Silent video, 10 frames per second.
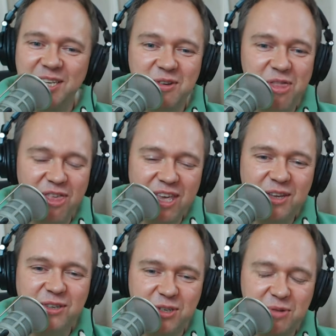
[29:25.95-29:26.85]
So thank
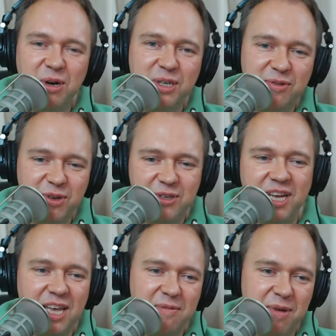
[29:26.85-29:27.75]
you so much for your
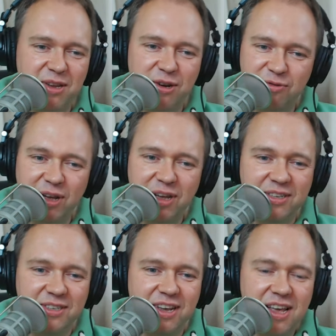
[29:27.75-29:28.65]
time and your
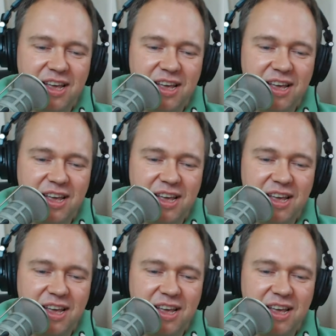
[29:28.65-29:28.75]
advice.